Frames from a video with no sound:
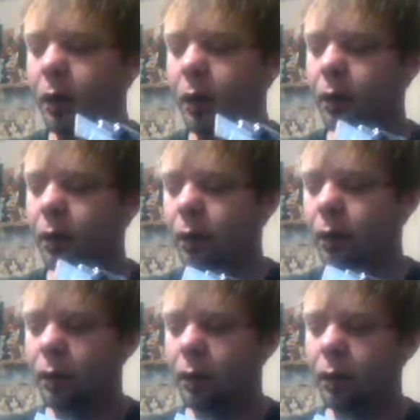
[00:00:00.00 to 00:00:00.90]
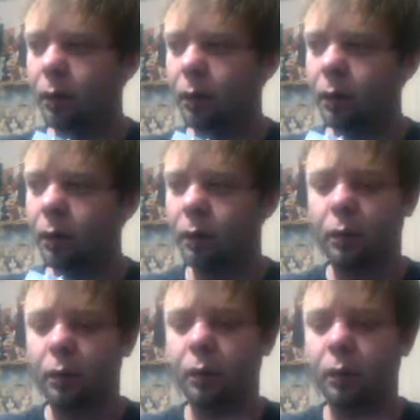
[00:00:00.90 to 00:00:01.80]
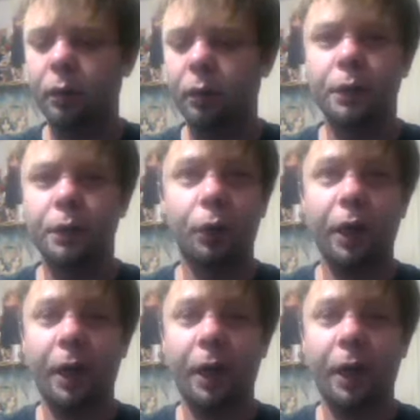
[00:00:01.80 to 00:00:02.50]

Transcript: Nothing is said.